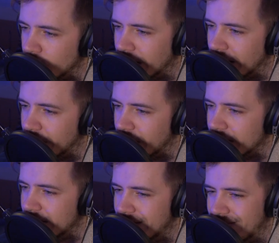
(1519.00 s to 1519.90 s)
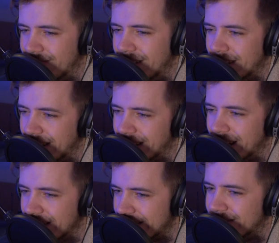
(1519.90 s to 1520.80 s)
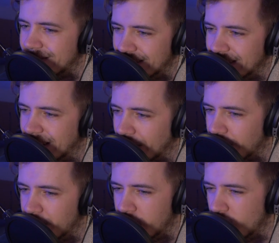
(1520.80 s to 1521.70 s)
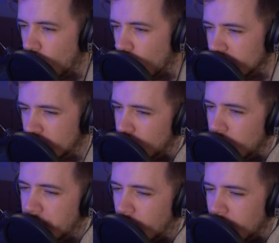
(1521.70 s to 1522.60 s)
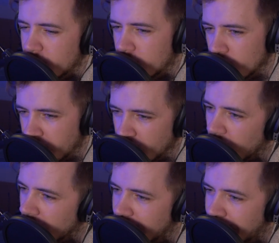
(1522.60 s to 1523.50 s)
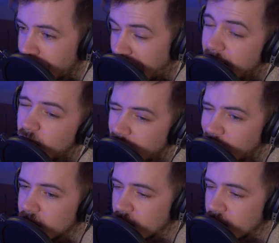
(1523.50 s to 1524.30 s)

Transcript: who's kind of this again kind of pure, almost too pure, and I know they are